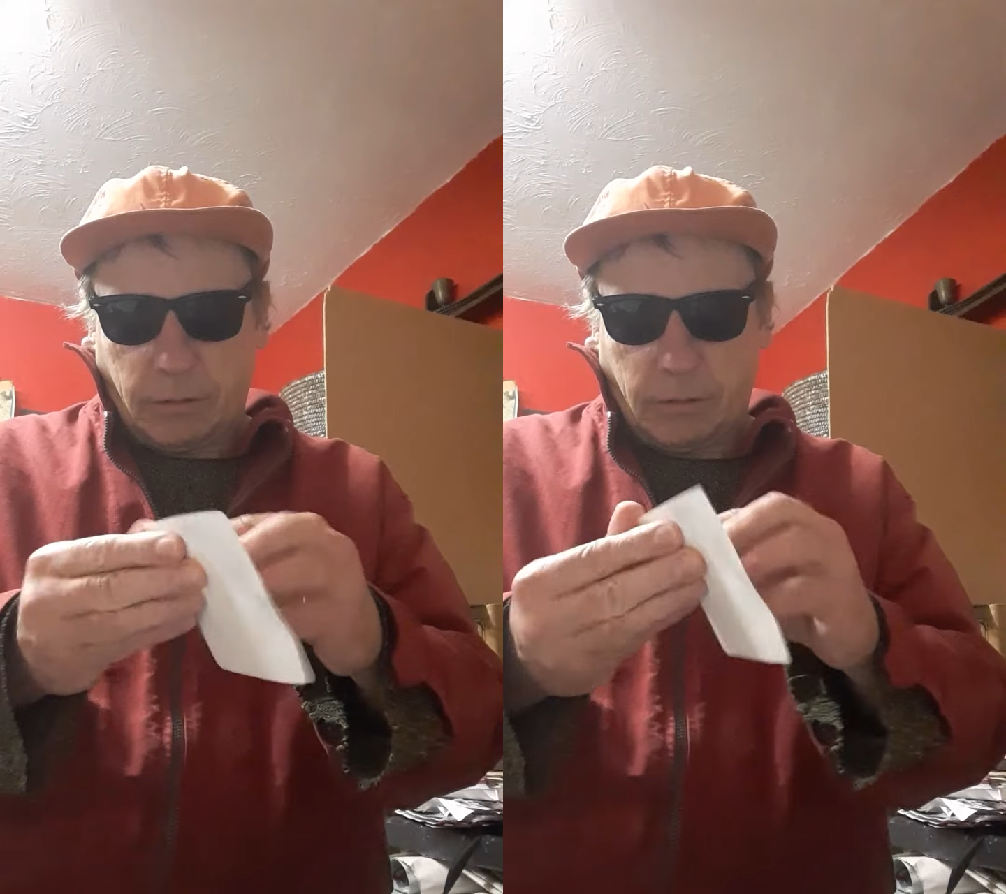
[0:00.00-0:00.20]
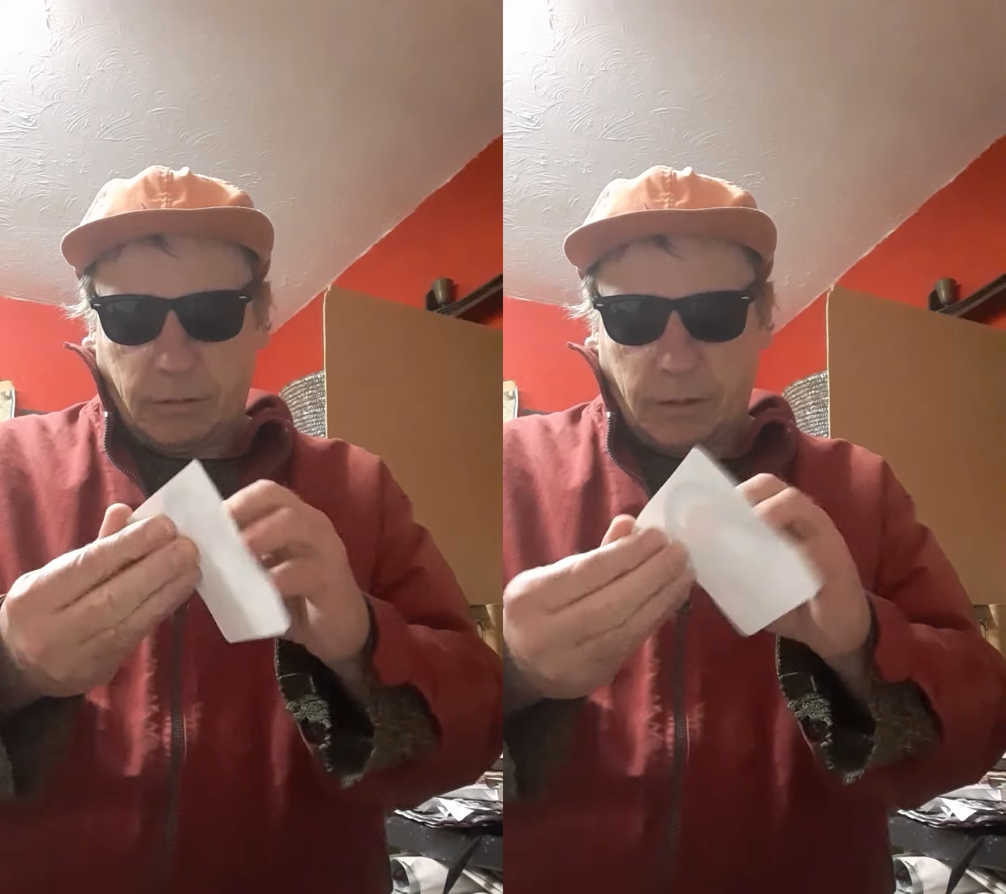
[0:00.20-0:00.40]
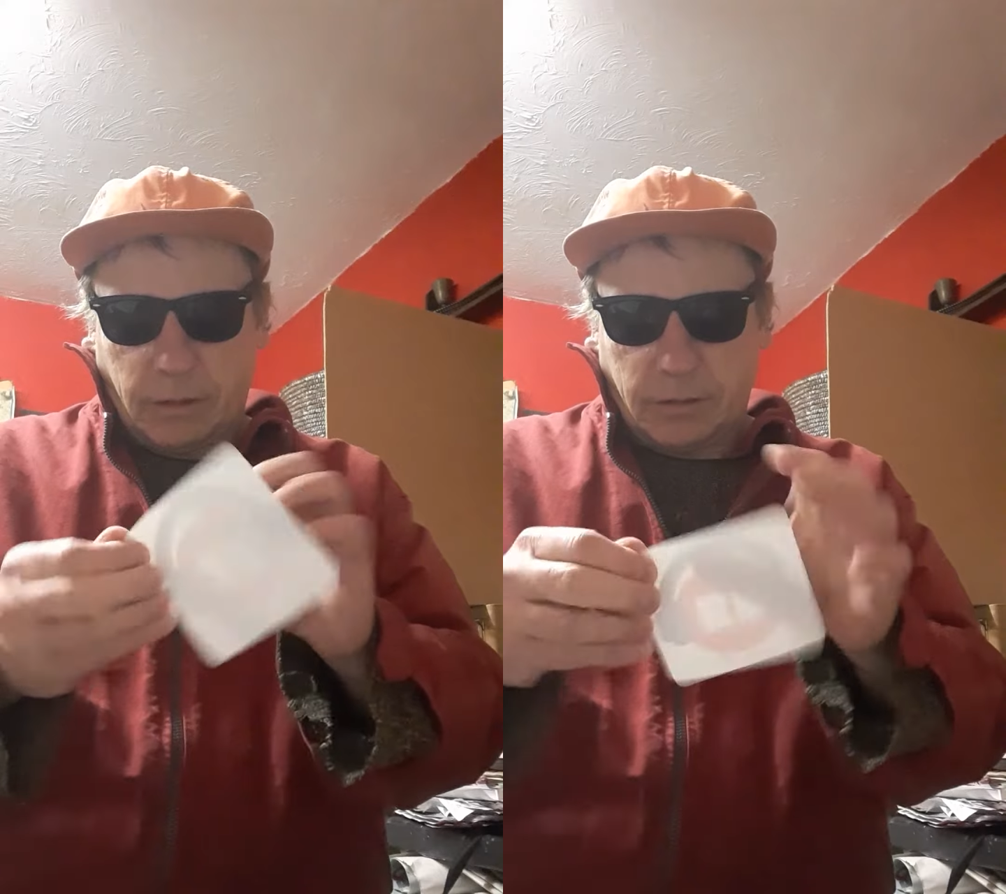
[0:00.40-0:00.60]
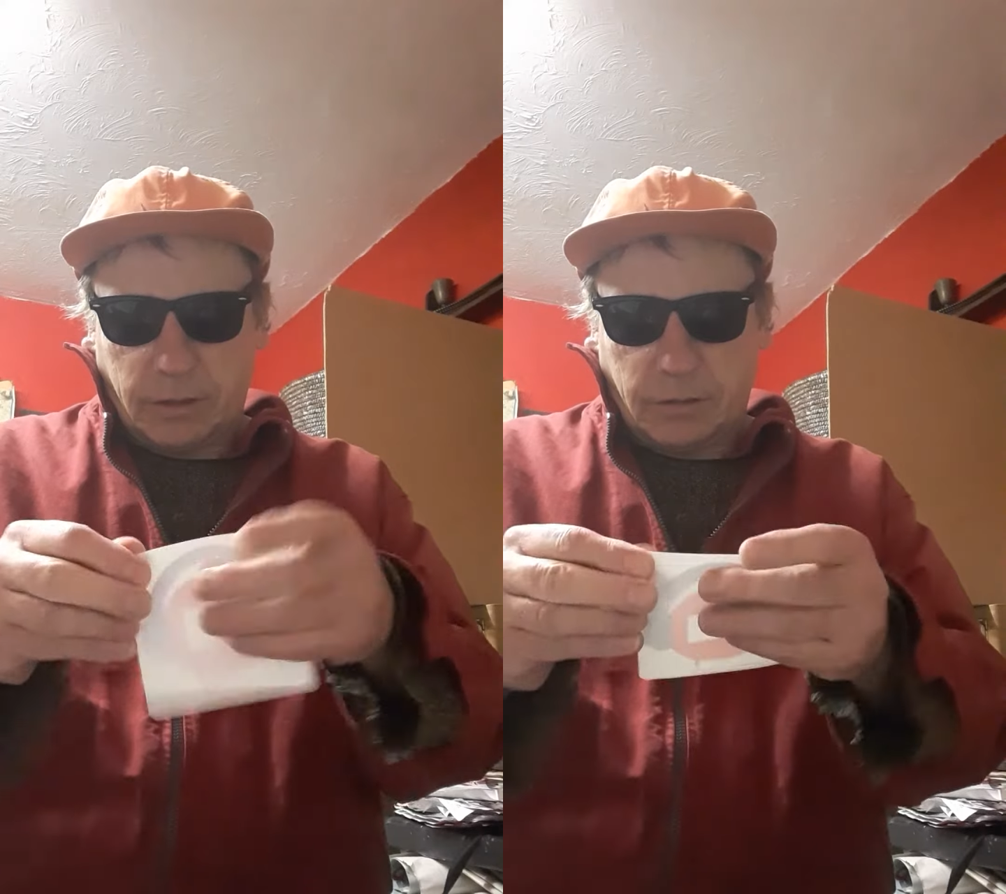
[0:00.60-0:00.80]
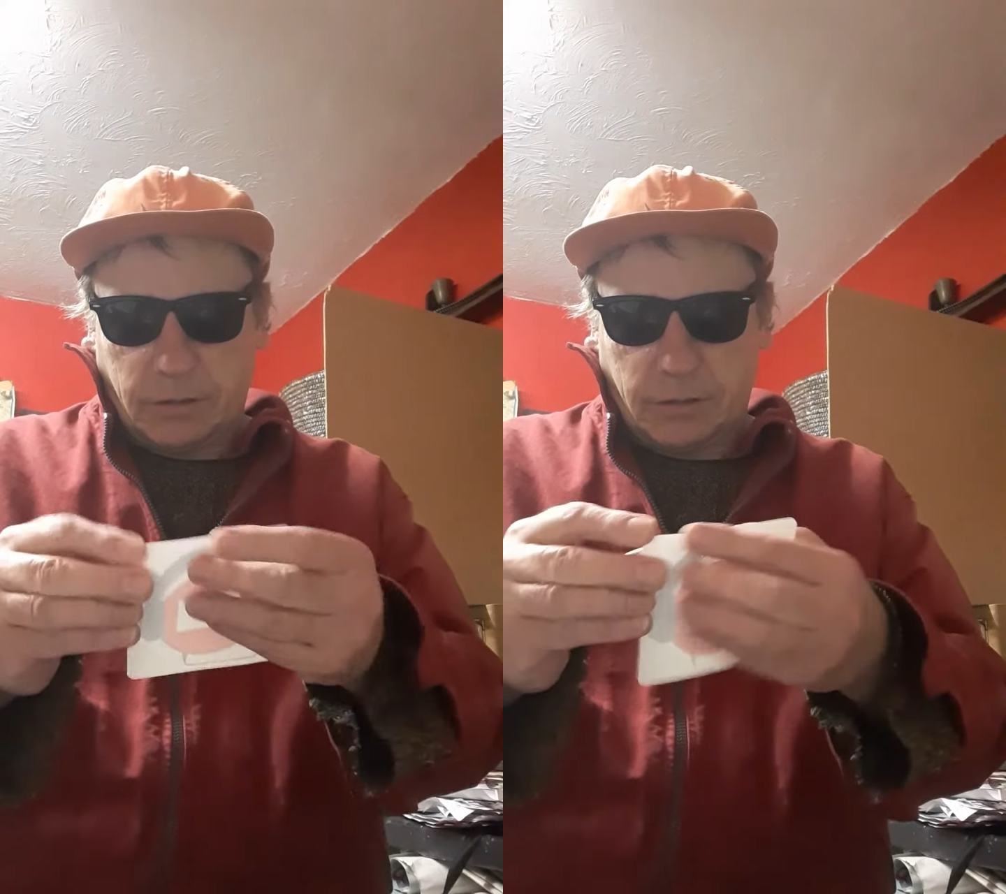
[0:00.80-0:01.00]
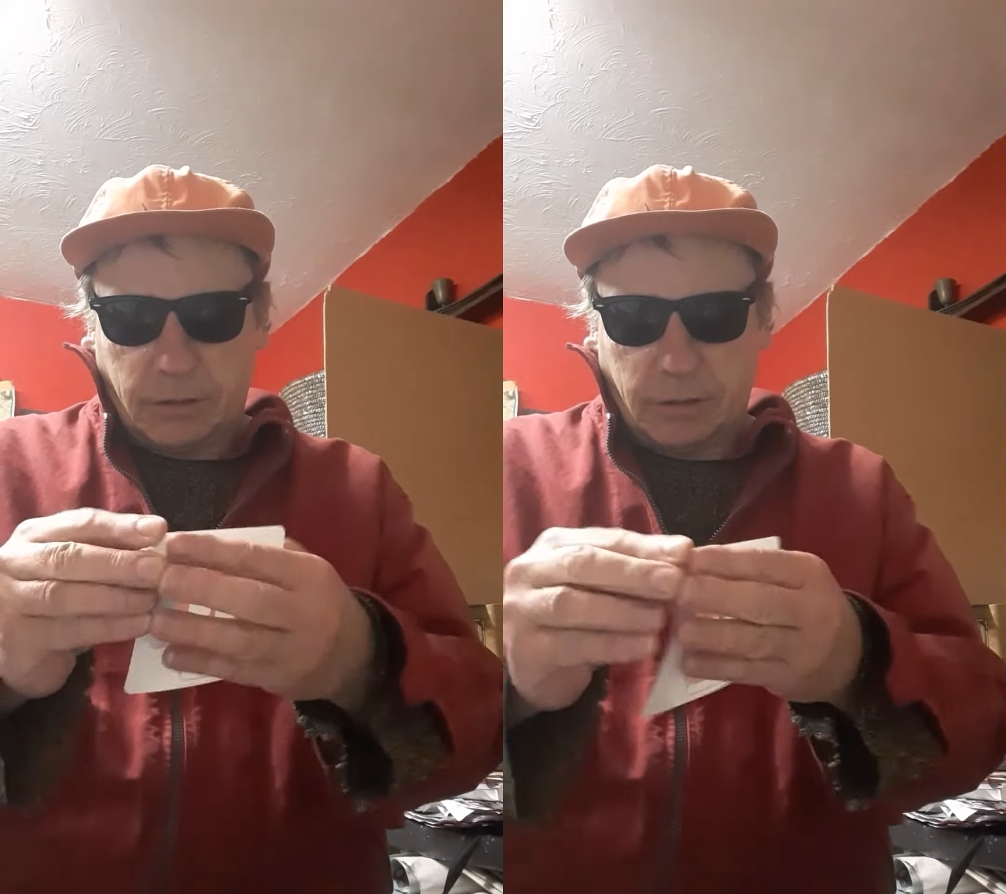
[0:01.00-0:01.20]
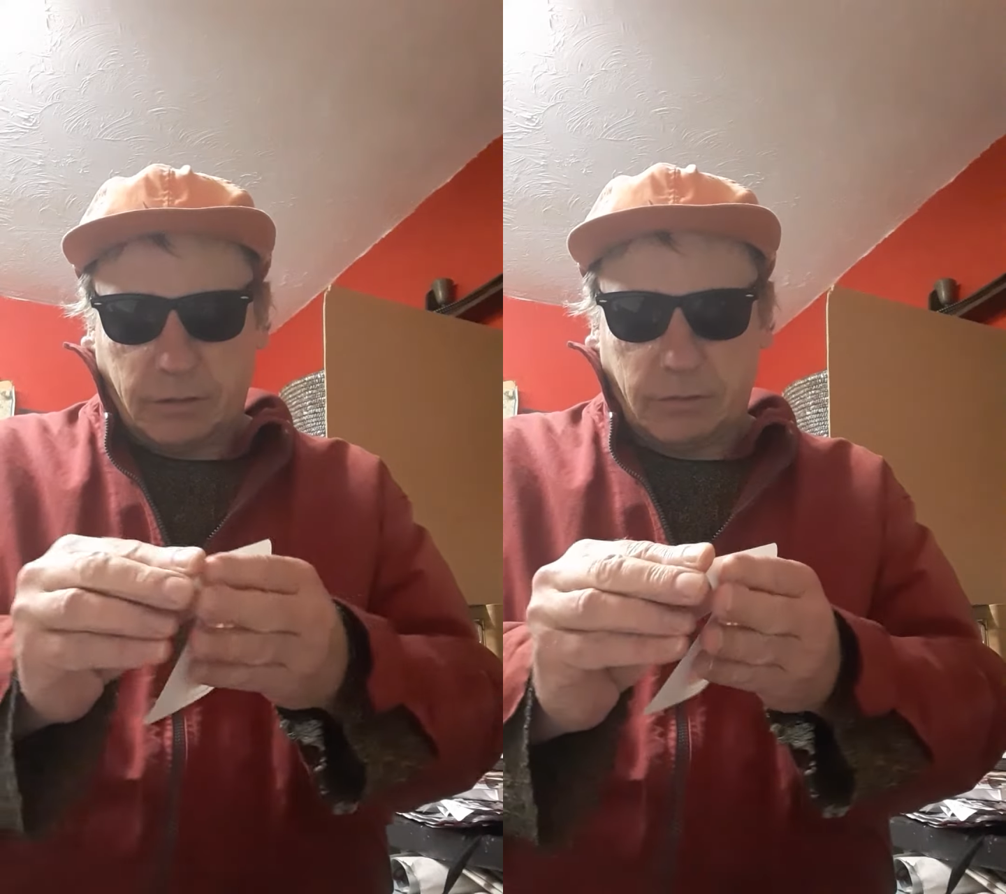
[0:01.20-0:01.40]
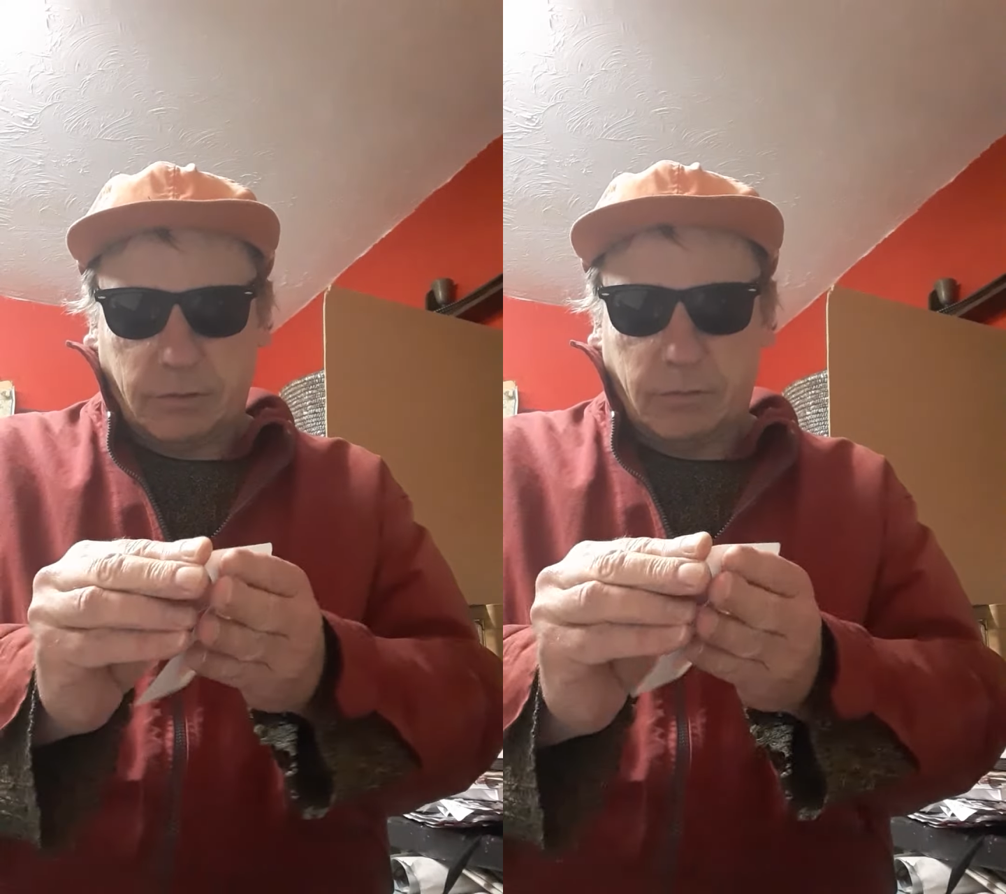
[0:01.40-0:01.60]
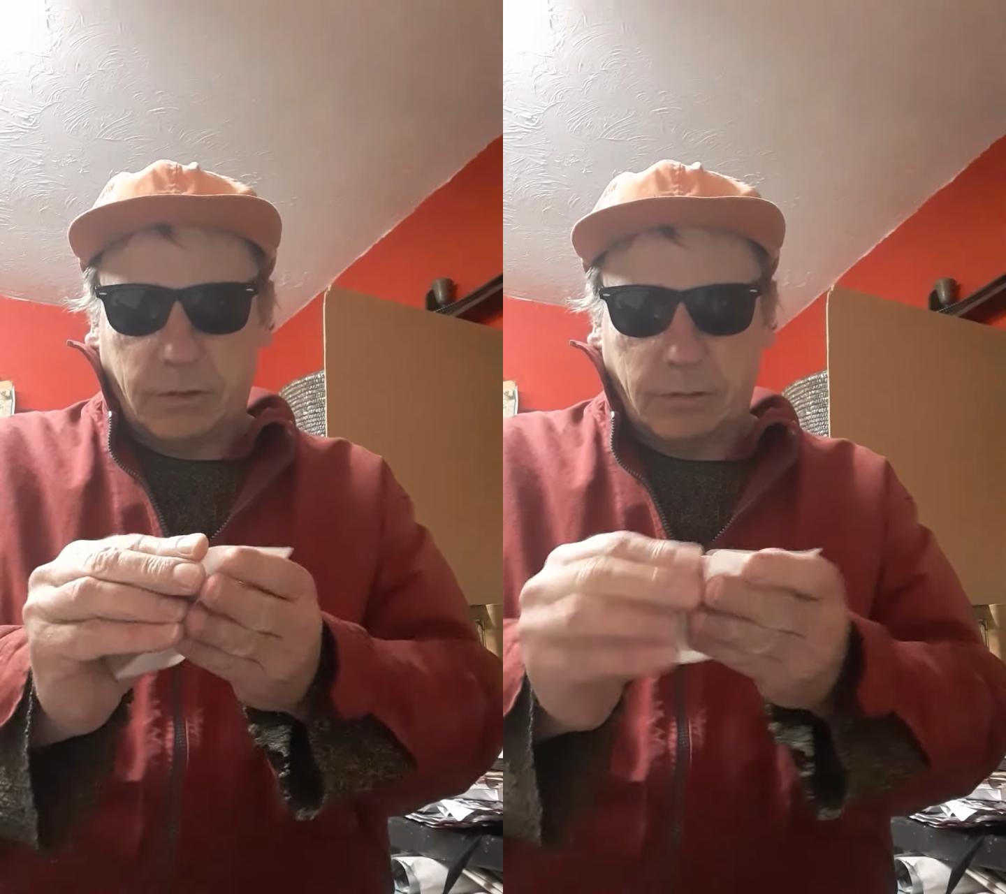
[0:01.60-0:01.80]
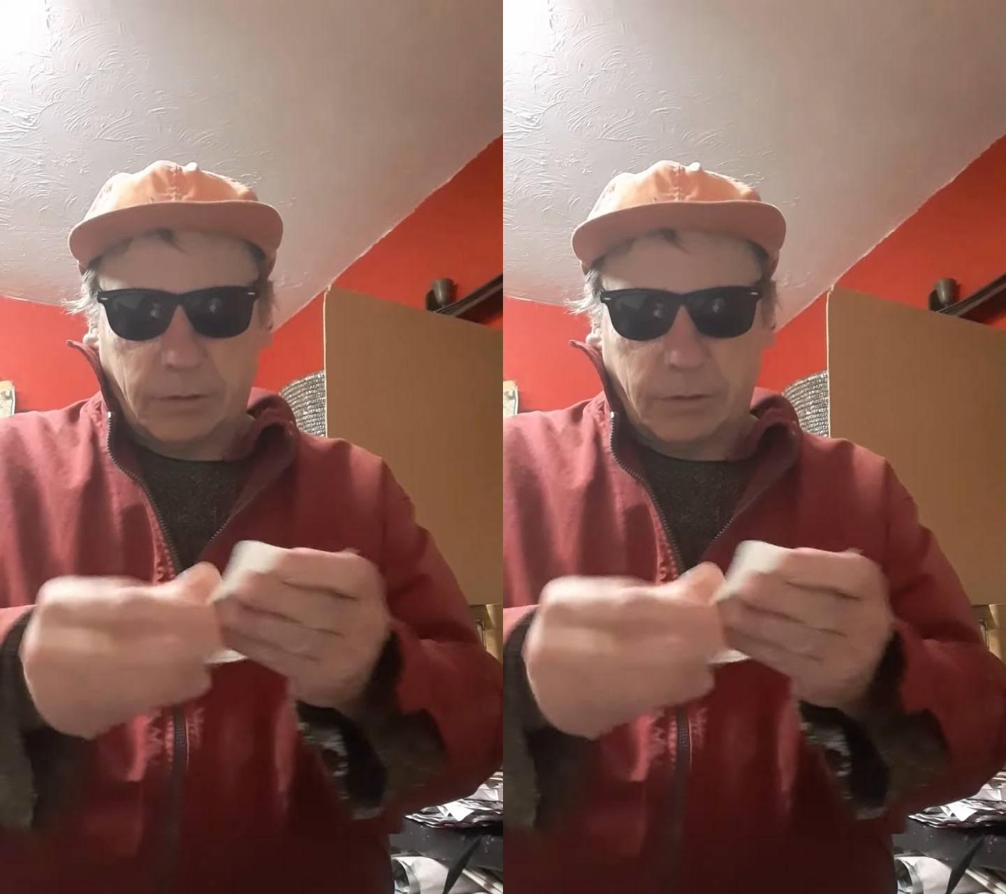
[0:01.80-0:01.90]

I guess that's a sticker as well.